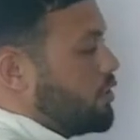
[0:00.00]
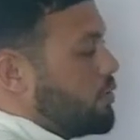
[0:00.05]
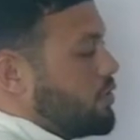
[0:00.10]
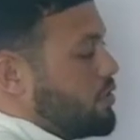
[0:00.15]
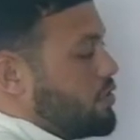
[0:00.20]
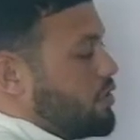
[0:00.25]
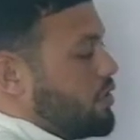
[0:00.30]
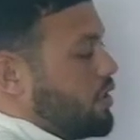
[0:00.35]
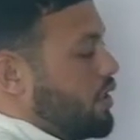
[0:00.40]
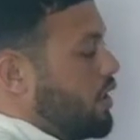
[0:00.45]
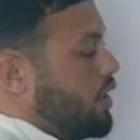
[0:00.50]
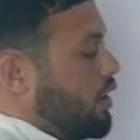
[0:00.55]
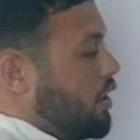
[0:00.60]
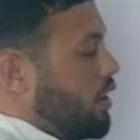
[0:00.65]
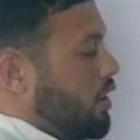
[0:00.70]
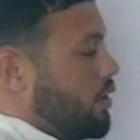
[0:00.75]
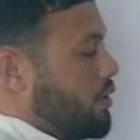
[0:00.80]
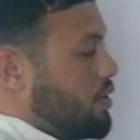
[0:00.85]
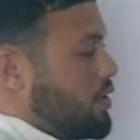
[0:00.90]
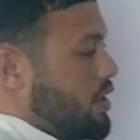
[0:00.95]
was
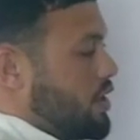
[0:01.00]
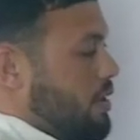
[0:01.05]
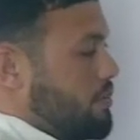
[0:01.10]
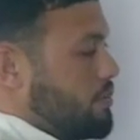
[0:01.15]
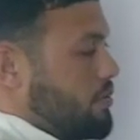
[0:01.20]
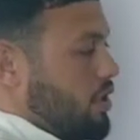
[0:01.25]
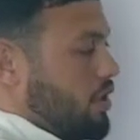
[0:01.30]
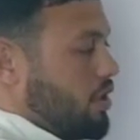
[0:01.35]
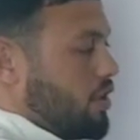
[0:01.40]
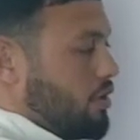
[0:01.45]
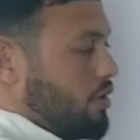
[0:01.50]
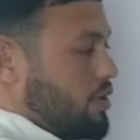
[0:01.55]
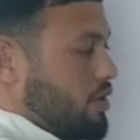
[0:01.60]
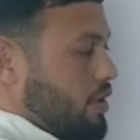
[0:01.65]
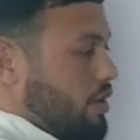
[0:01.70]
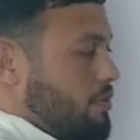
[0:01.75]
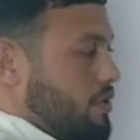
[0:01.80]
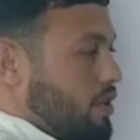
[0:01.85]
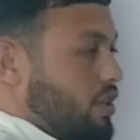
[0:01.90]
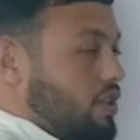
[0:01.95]
our subject? Our
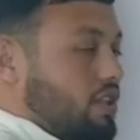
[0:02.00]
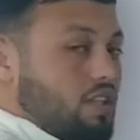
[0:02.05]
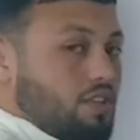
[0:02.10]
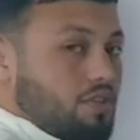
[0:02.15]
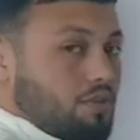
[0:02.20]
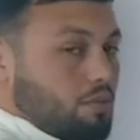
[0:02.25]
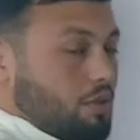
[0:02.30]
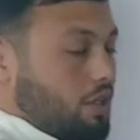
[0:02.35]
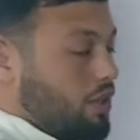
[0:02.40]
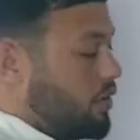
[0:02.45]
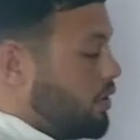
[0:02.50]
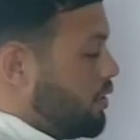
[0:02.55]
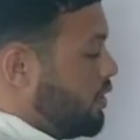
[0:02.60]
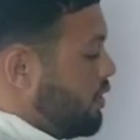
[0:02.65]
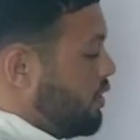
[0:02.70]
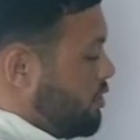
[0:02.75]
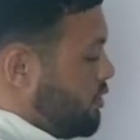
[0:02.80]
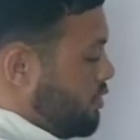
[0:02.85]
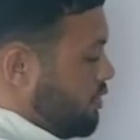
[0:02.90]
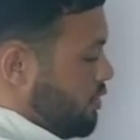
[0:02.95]
subject is we.
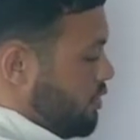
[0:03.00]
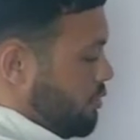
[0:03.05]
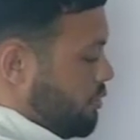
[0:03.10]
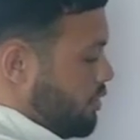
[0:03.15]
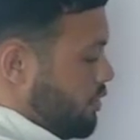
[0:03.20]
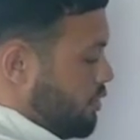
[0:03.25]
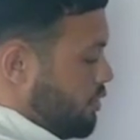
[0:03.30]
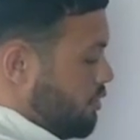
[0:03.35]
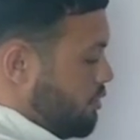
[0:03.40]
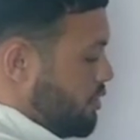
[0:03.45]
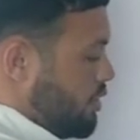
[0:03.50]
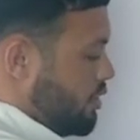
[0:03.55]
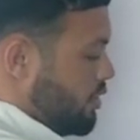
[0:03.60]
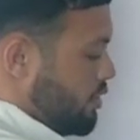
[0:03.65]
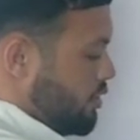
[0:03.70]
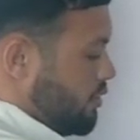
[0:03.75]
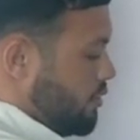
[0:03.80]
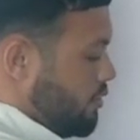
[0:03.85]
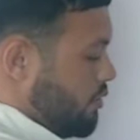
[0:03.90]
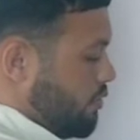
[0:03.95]
So we use it.
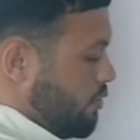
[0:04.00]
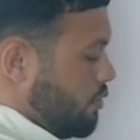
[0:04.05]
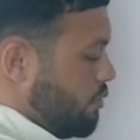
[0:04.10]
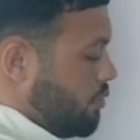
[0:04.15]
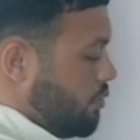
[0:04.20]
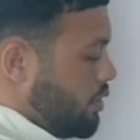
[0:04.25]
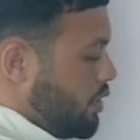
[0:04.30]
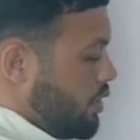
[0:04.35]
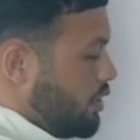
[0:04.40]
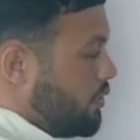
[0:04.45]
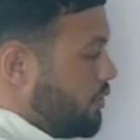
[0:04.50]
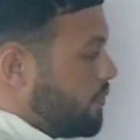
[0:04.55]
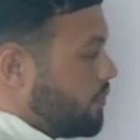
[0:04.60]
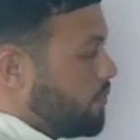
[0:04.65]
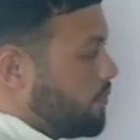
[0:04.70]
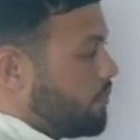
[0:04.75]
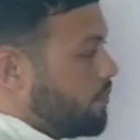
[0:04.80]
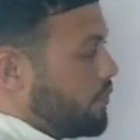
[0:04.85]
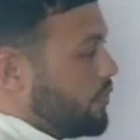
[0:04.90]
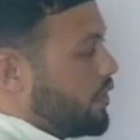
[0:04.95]
We
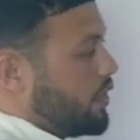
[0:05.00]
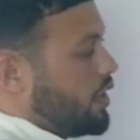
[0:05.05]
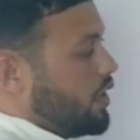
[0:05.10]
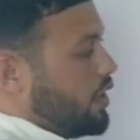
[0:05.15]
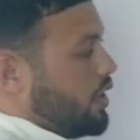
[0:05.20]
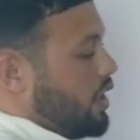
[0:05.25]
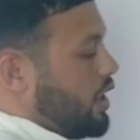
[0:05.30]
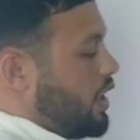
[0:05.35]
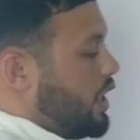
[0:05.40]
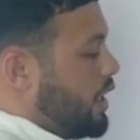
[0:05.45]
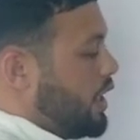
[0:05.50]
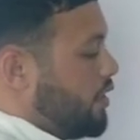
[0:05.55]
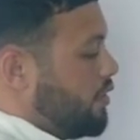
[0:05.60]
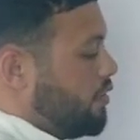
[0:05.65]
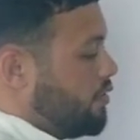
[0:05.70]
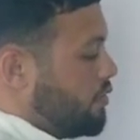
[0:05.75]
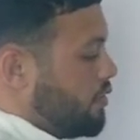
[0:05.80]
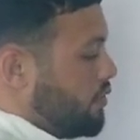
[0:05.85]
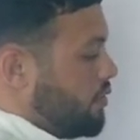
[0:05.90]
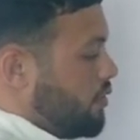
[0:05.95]
have.
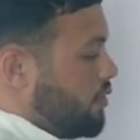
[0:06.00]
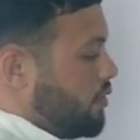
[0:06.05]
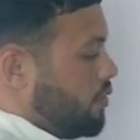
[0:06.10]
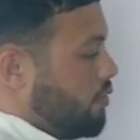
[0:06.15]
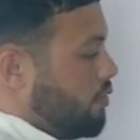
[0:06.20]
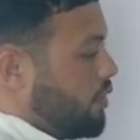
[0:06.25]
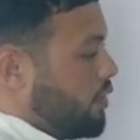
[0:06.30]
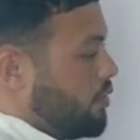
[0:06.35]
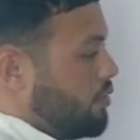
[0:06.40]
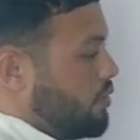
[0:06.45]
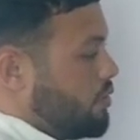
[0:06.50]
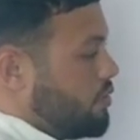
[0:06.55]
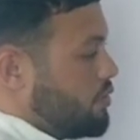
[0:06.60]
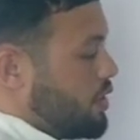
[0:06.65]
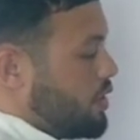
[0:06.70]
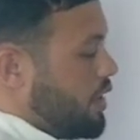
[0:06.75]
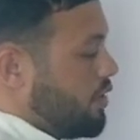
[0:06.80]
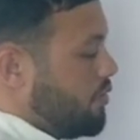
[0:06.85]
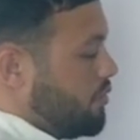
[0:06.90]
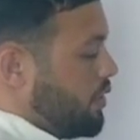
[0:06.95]
Why we use
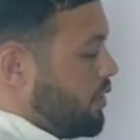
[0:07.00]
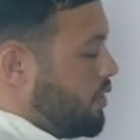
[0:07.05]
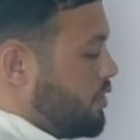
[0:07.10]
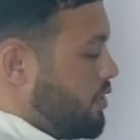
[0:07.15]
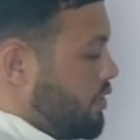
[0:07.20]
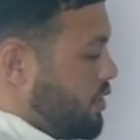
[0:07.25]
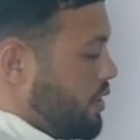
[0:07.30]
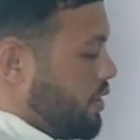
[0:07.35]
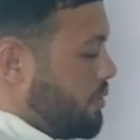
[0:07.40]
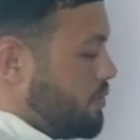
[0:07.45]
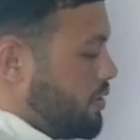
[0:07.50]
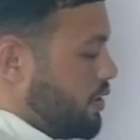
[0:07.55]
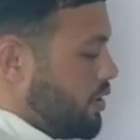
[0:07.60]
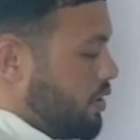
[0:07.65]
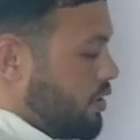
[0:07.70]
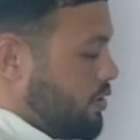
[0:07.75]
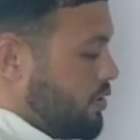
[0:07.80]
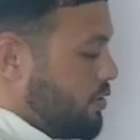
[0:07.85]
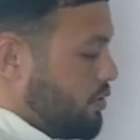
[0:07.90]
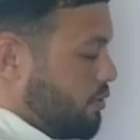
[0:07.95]
have? Because the subject
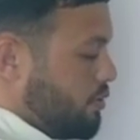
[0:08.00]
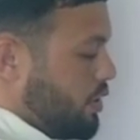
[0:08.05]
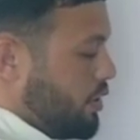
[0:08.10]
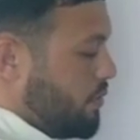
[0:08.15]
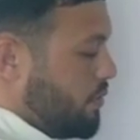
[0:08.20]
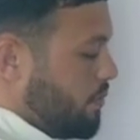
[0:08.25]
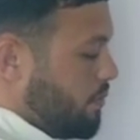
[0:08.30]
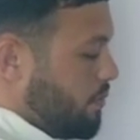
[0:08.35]
is we.